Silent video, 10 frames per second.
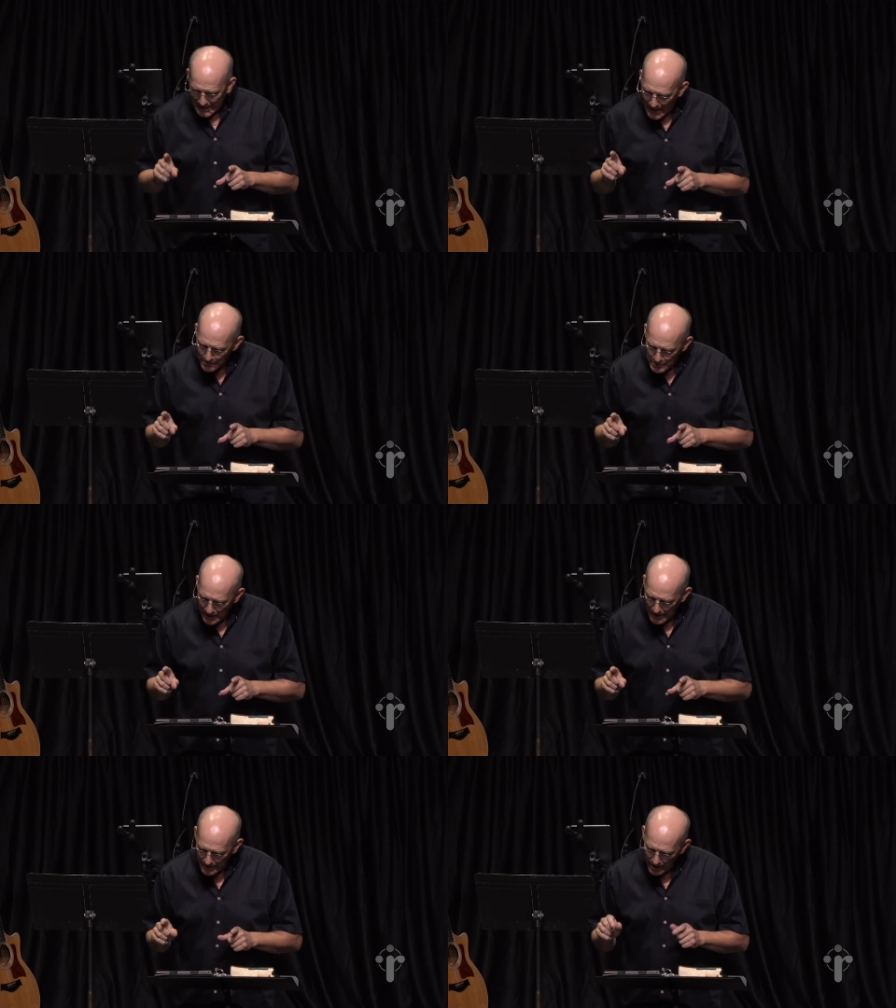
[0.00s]
came to
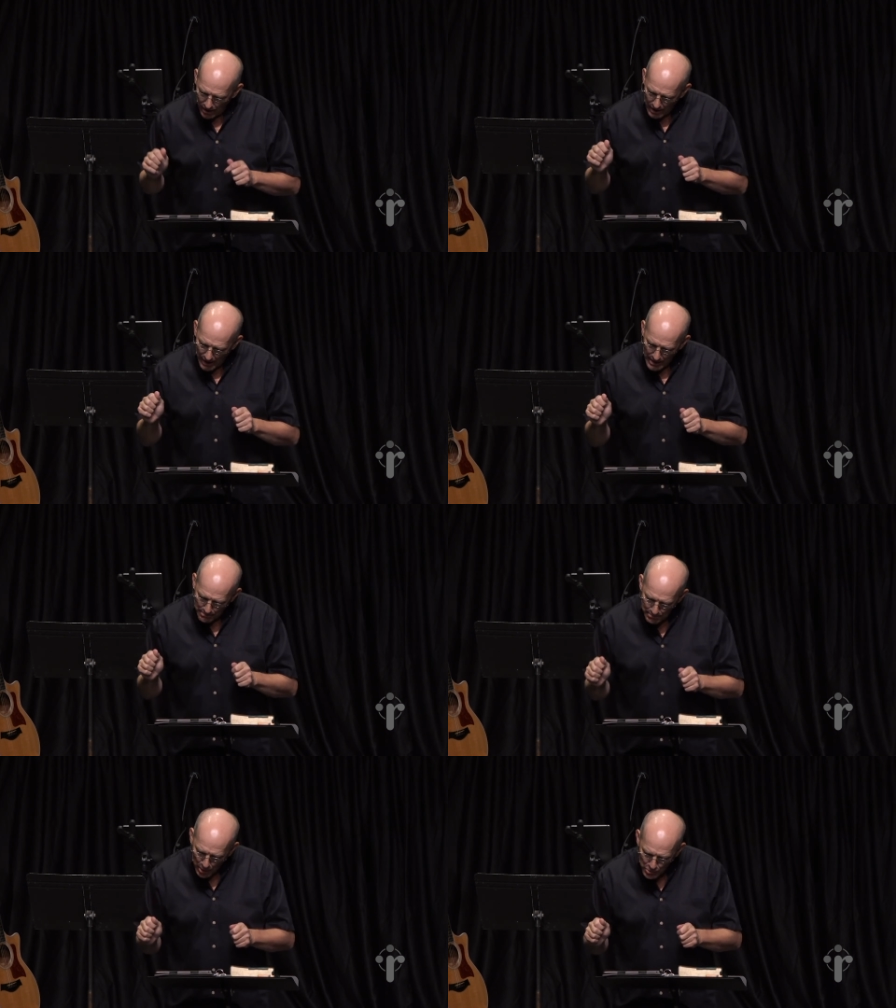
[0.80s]
Antioch, I
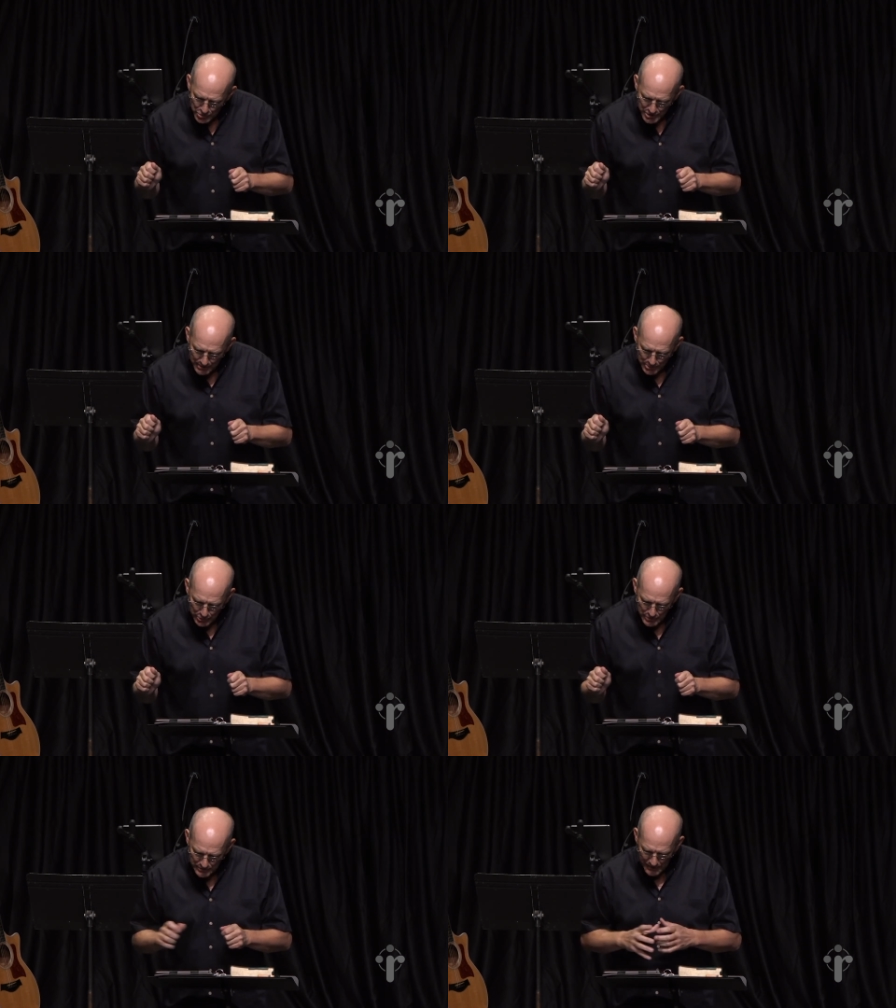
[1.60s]
opposed him
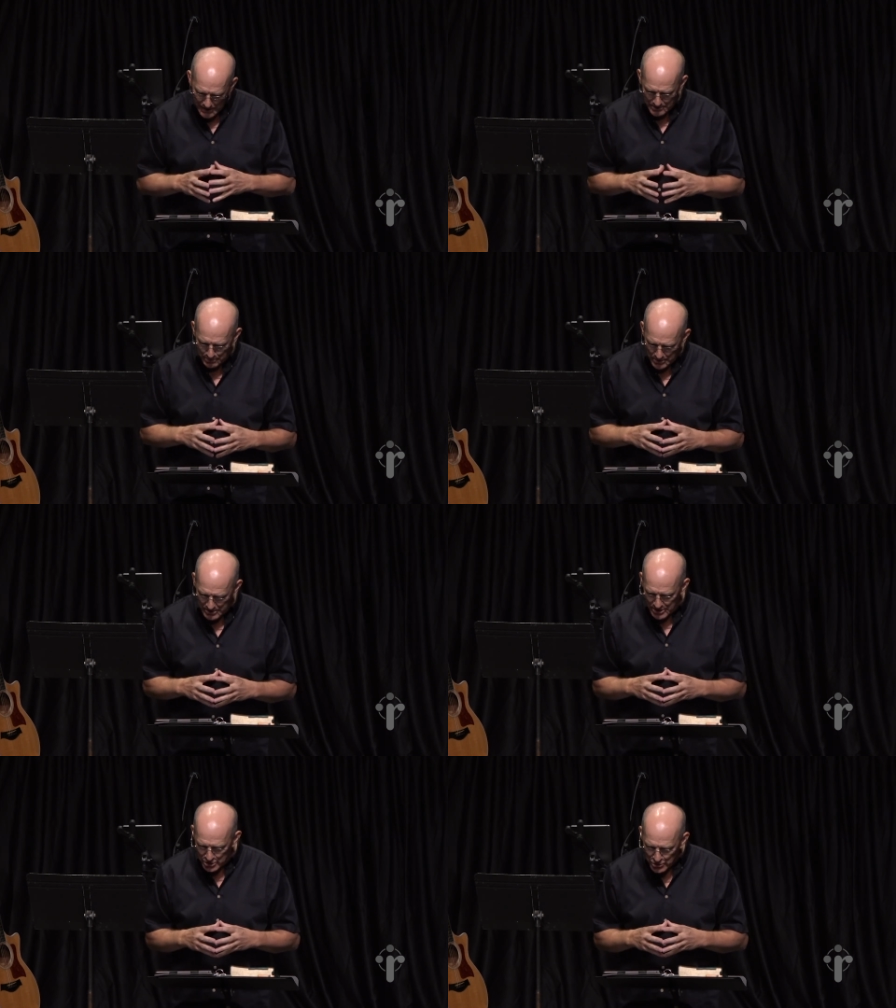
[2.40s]
to his face,
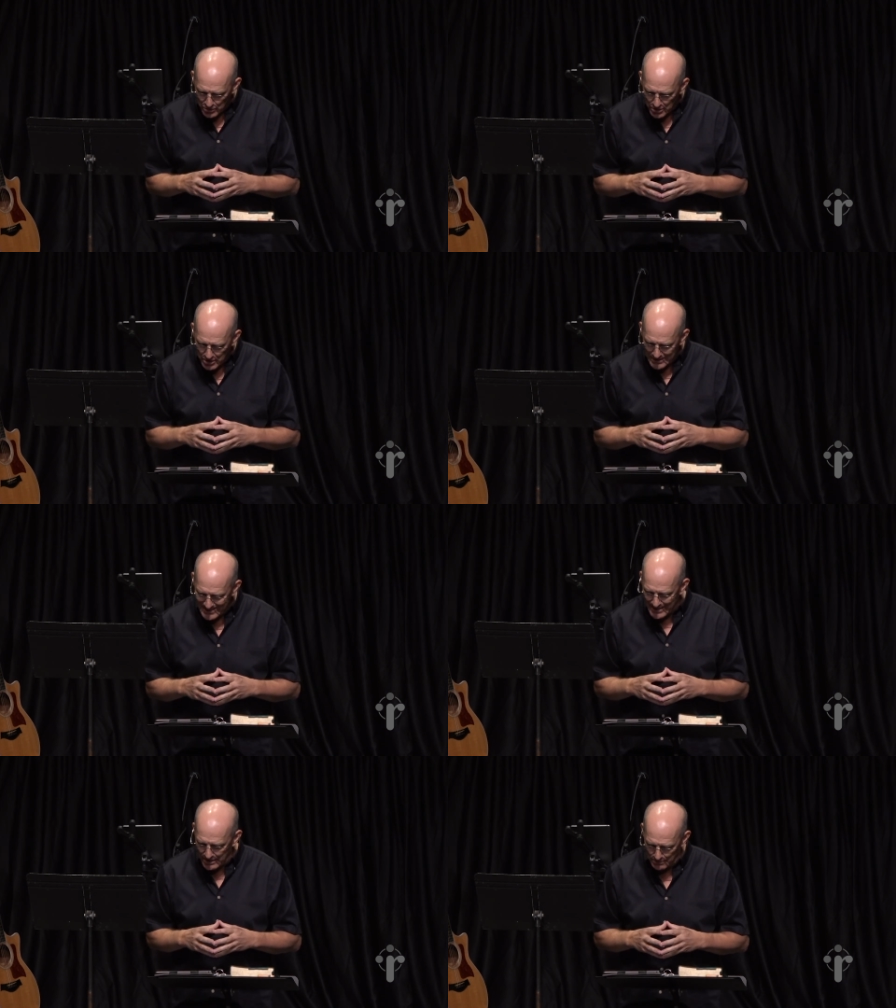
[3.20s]
because he stood
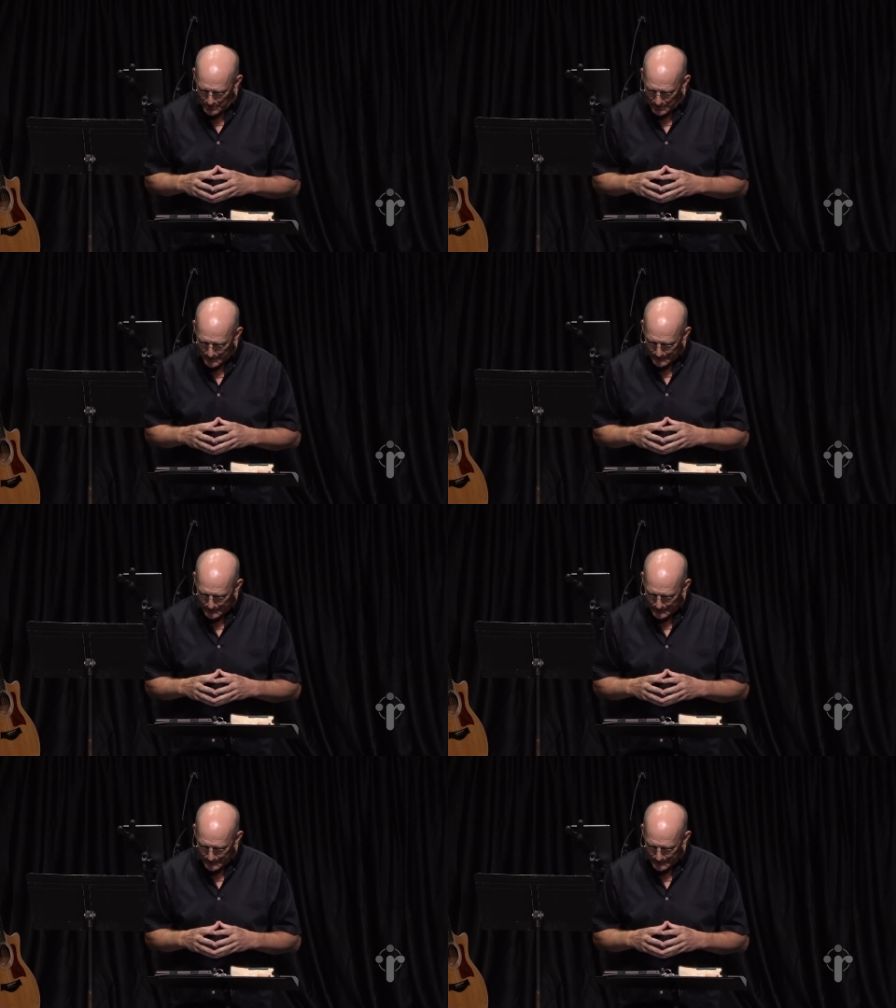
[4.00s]
condemned.